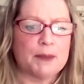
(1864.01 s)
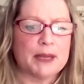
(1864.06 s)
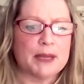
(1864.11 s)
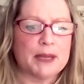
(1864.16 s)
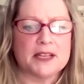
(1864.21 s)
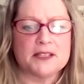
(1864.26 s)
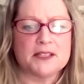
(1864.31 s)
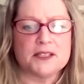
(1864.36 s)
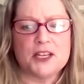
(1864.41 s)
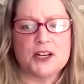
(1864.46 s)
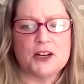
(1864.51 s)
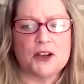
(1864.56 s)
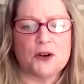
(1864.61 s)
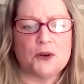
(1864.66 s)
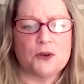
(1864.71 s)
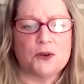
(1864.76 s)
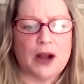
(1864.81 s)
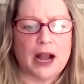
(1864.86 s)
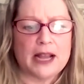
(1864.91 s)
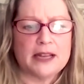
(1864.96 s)
because,
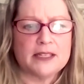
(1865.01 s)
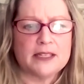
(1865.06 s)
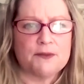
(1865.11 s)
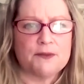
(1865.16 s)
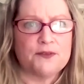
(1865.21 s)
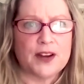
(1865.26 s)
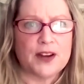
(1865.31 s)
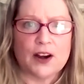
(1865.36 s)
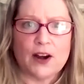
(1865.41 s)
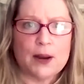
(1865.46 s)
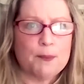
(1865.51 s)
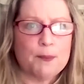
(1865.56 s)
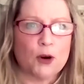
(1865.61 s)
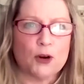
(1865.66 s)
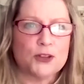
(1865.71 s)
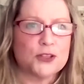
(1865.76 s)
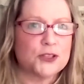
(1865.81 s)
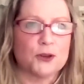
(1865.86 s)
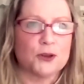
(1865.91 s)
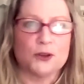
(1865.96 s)
I had some very
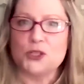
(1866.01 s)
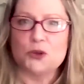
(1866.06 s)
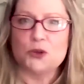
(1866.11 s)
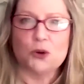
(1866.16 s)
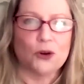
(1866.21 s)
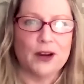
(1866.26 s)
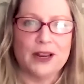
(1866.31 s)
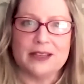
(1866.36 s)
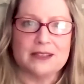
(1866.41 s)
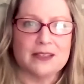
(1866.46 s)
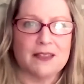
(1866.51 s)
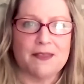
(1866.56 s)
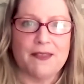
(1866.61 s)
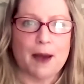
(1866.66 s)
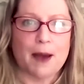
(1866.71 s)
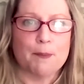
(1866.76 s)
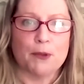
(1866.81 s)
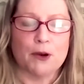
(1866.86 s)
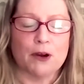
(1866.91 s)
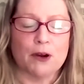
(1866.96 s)
personal stories in
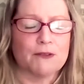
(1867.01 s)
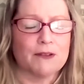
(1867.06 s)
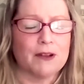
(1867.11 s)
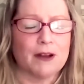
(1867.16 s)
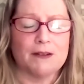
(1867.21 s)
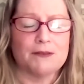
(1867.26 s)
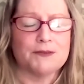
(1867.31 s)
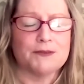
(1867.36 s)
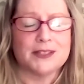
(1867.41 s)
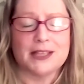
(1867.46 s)
that book of mm-hmm.